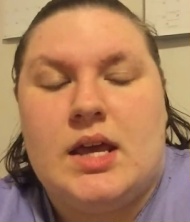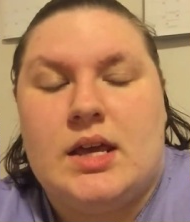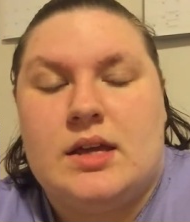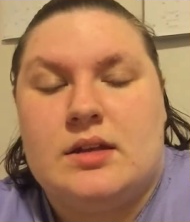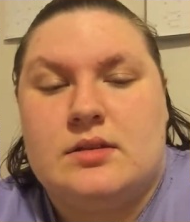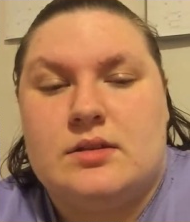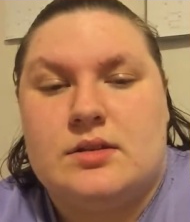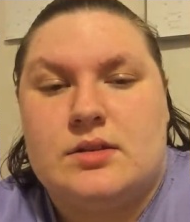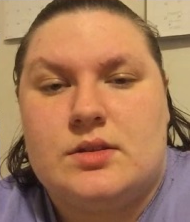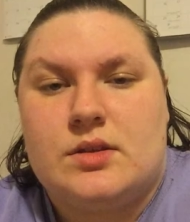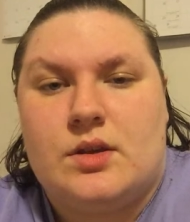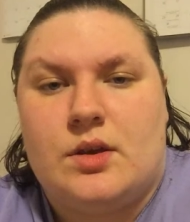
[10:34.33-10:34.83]

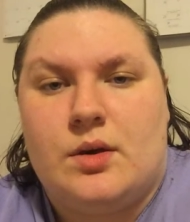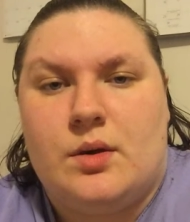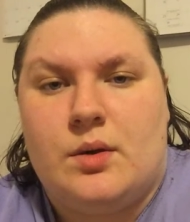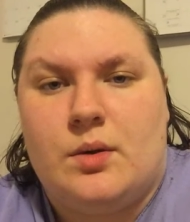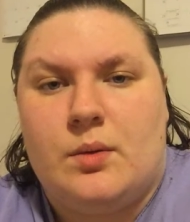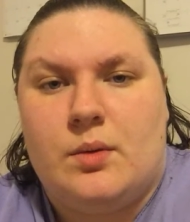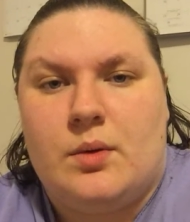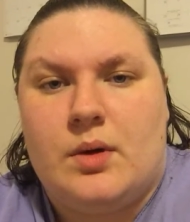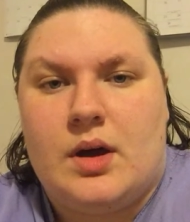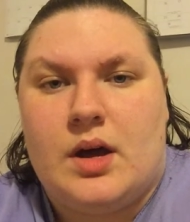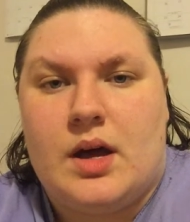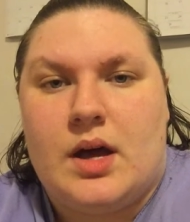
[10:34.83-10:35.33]
And
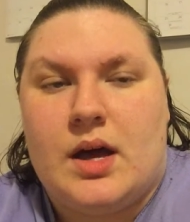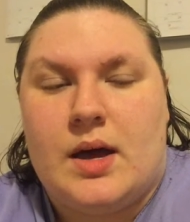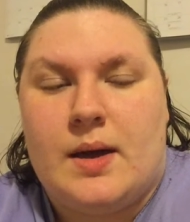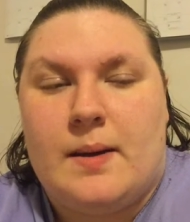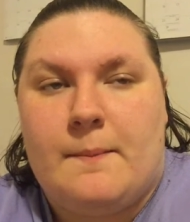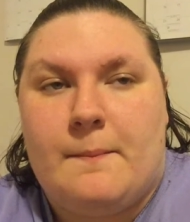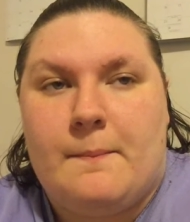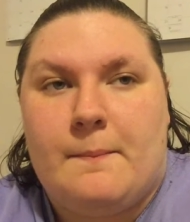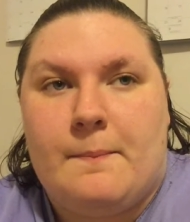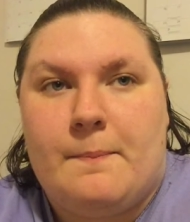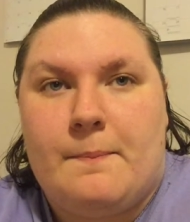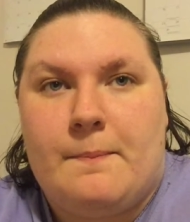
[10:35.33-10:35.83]
so
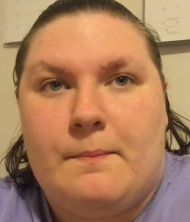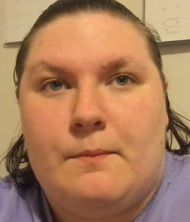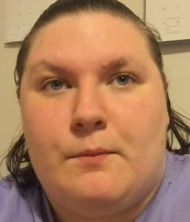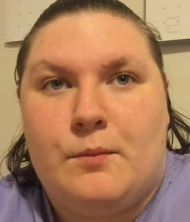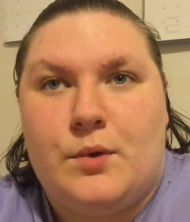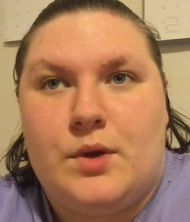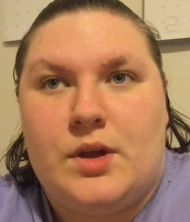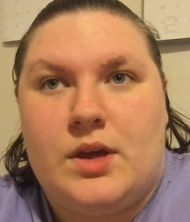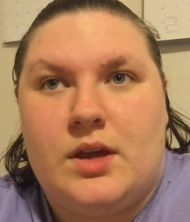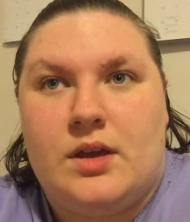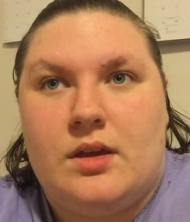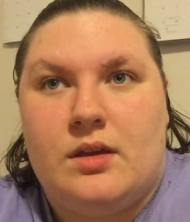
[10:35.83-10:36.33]

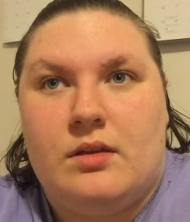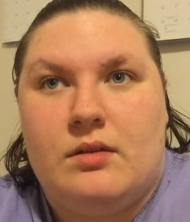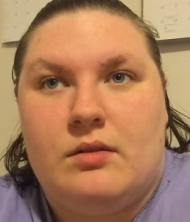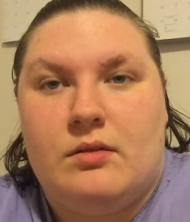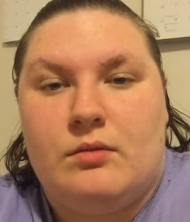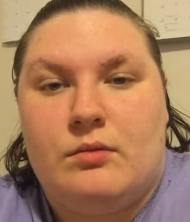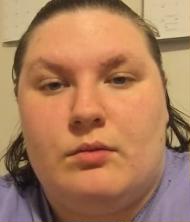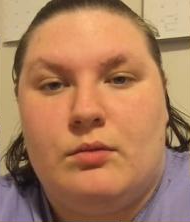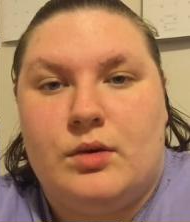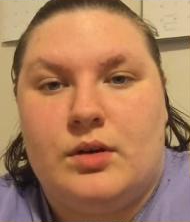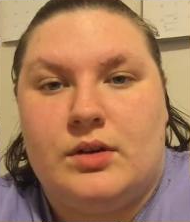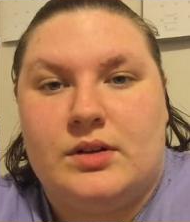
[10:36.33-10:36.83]
we
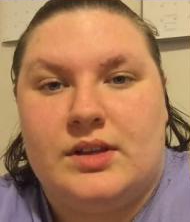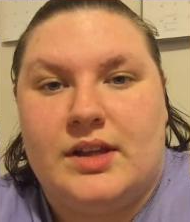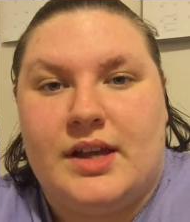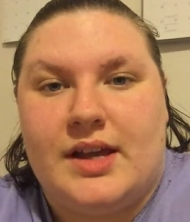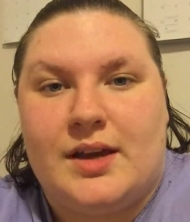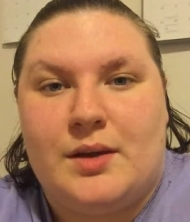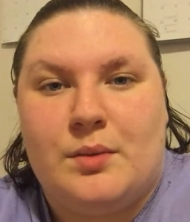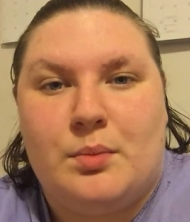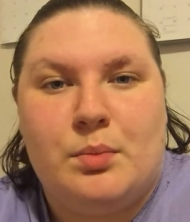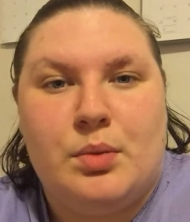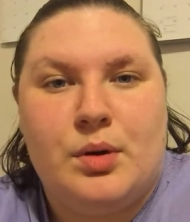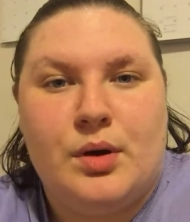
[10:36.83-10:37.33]
would
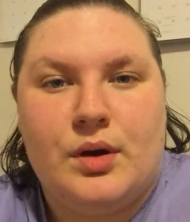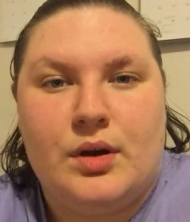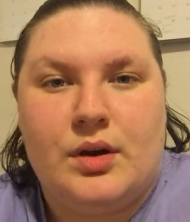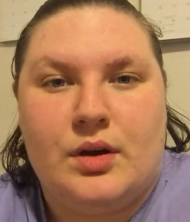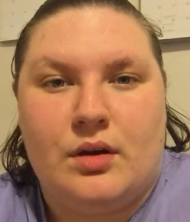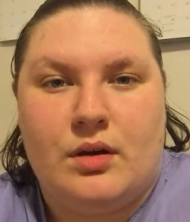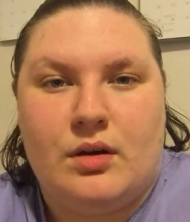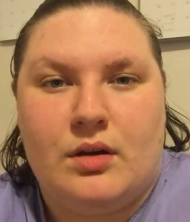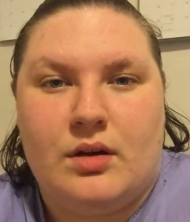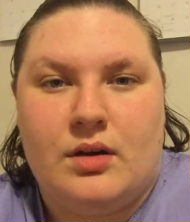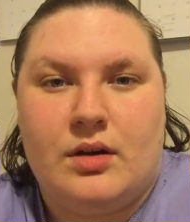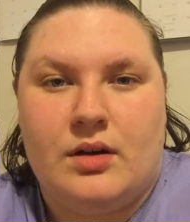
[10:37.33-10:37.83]
like
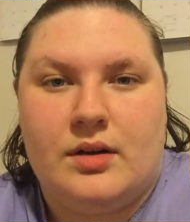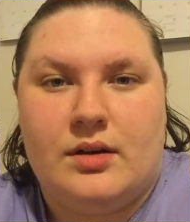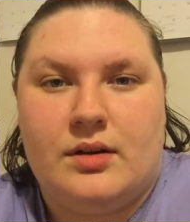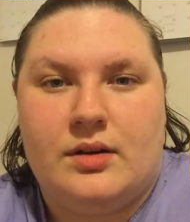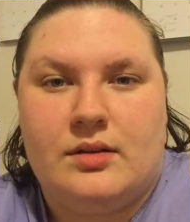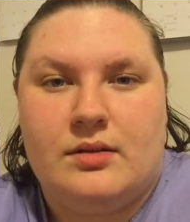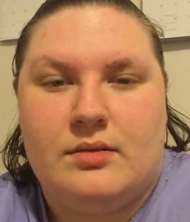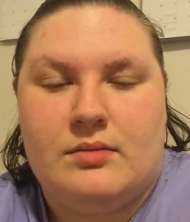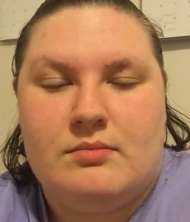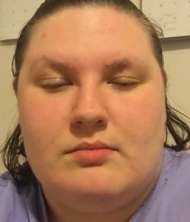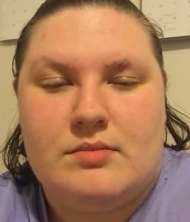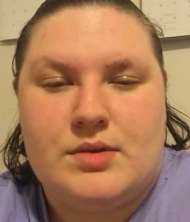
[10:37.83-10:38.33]
put
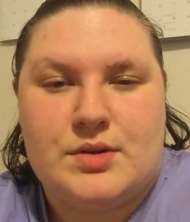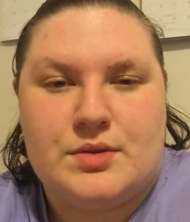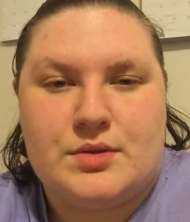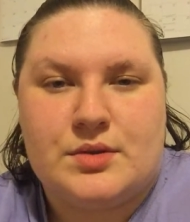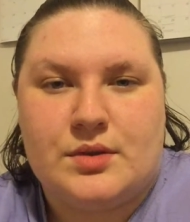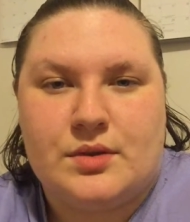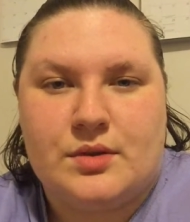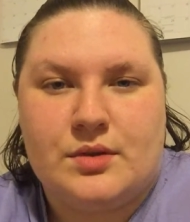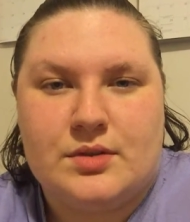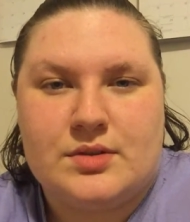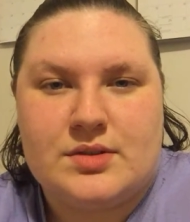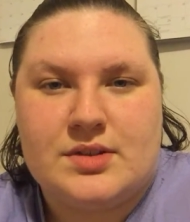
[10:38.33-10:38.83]
on
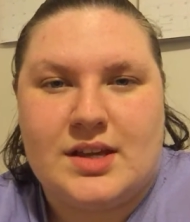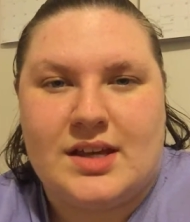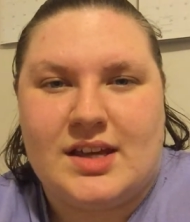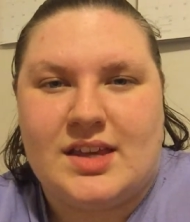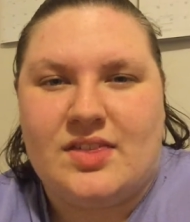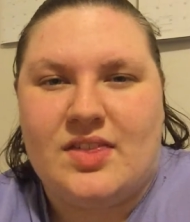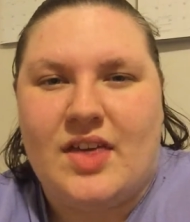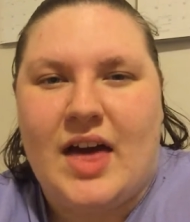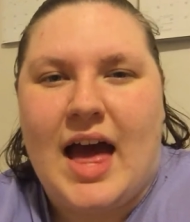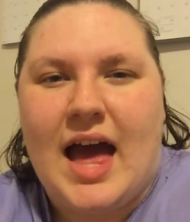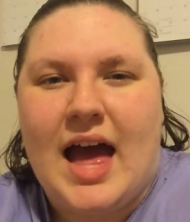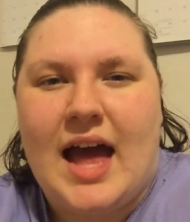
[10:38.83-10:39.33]
musicals
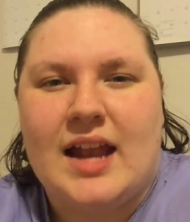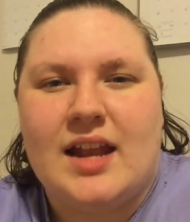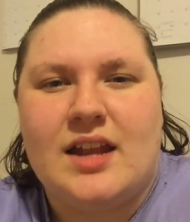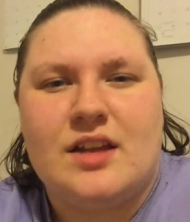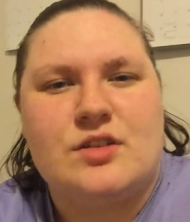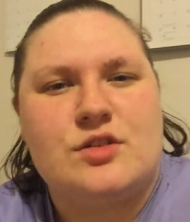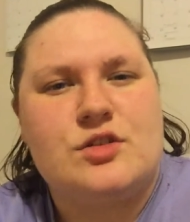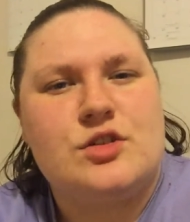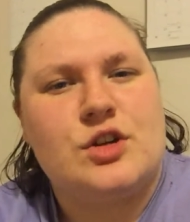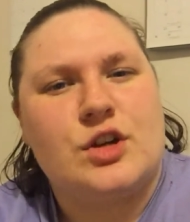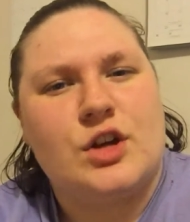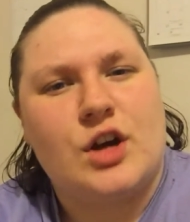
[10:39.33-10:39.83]
like that
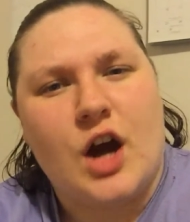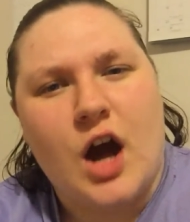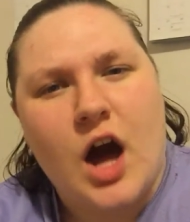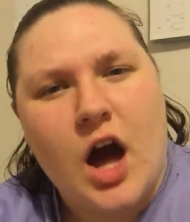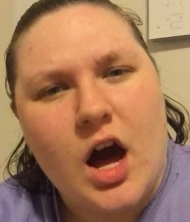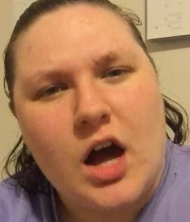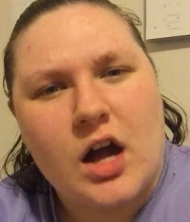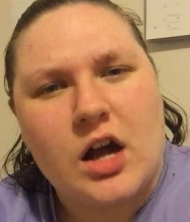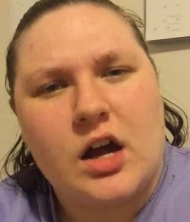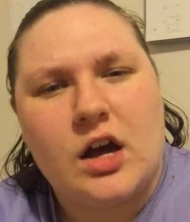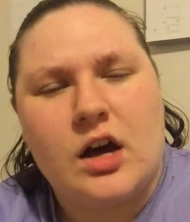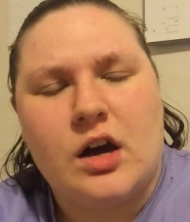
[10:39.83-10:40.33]
in
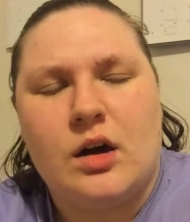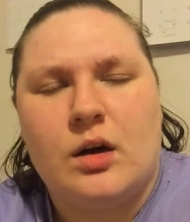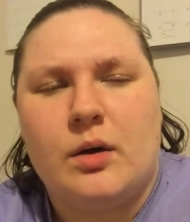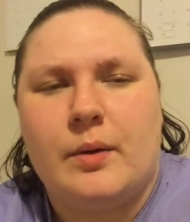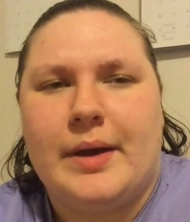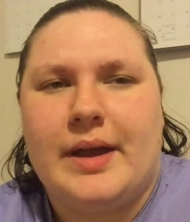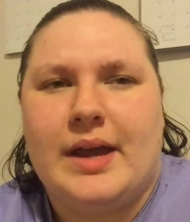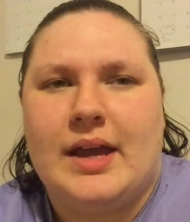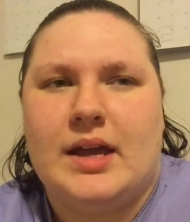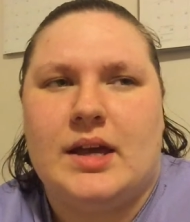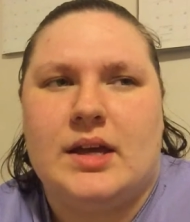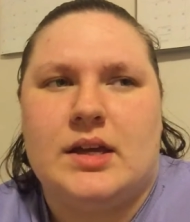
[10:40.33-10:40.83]

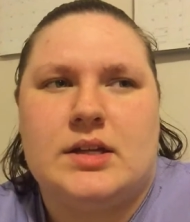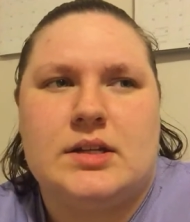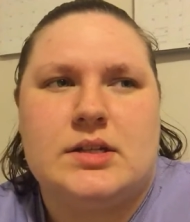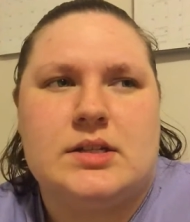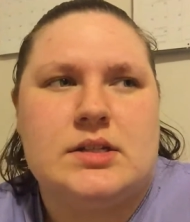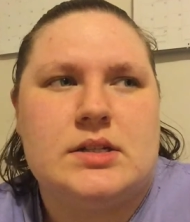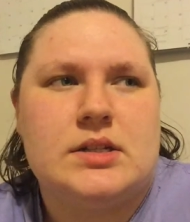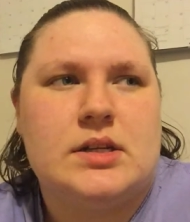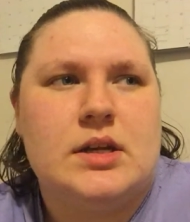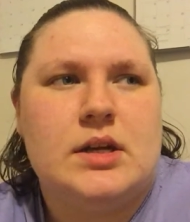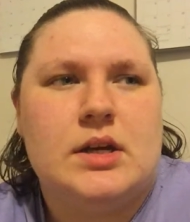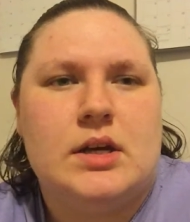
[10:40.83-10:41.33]
Chicago,
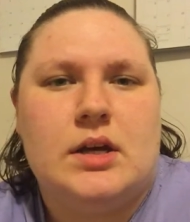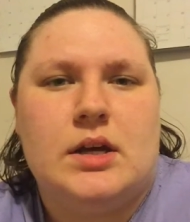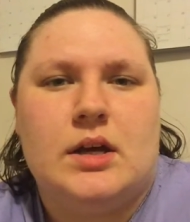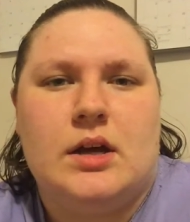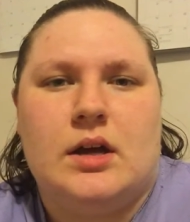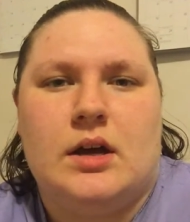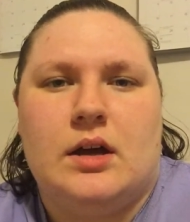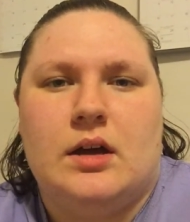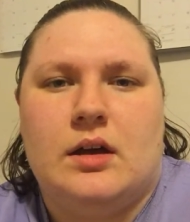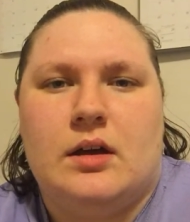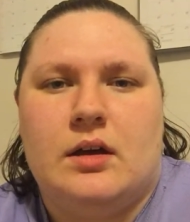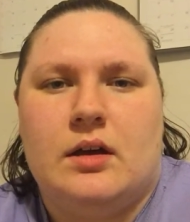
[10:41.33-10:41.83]
and
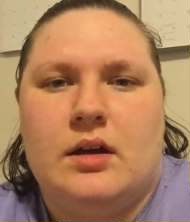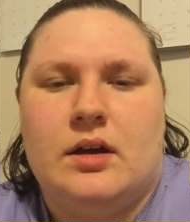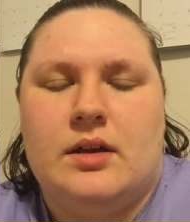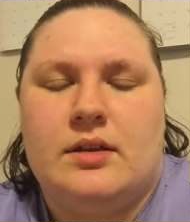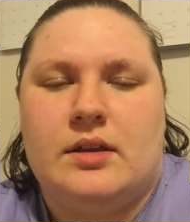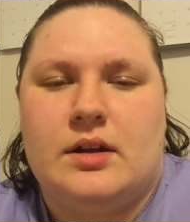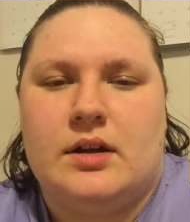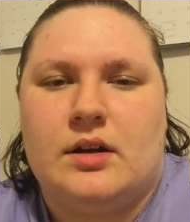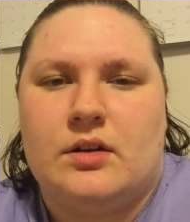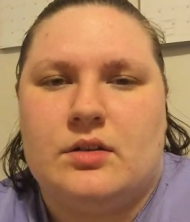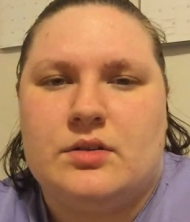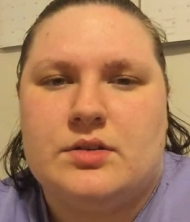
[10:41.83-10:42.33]

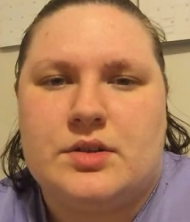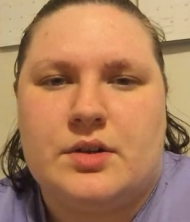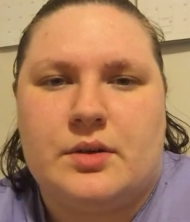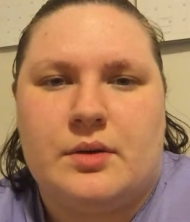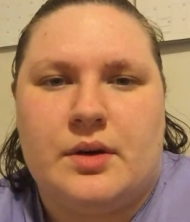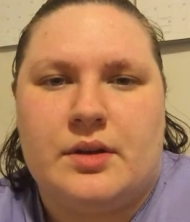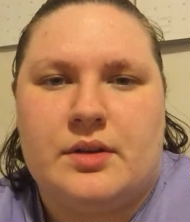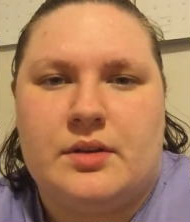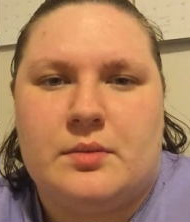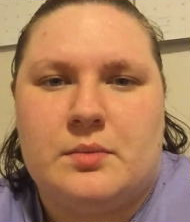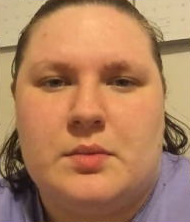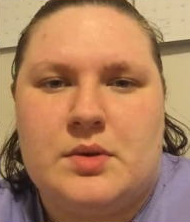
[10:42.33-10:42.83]
then also
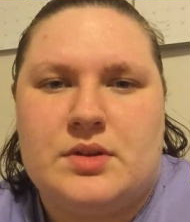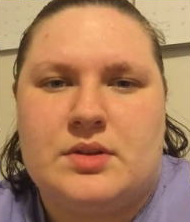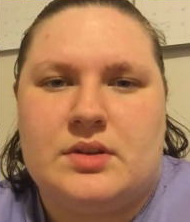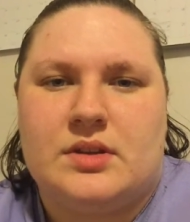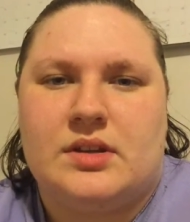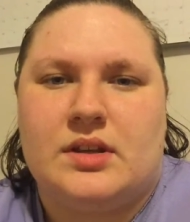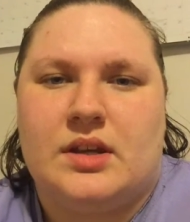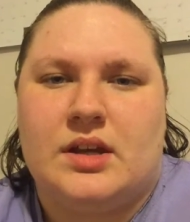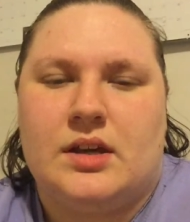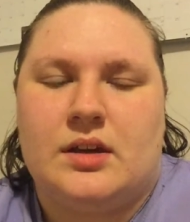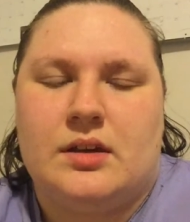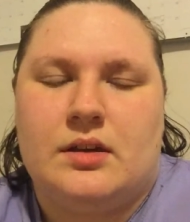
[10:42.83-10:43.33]
other
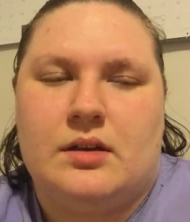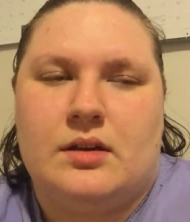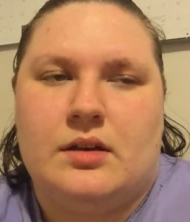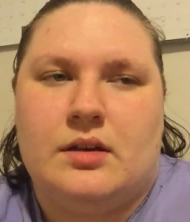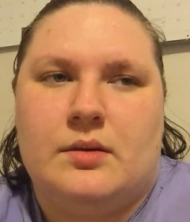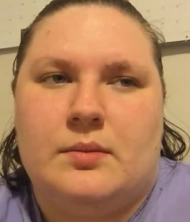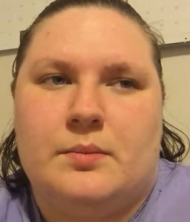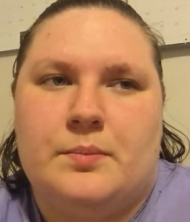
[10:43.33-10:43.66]
music like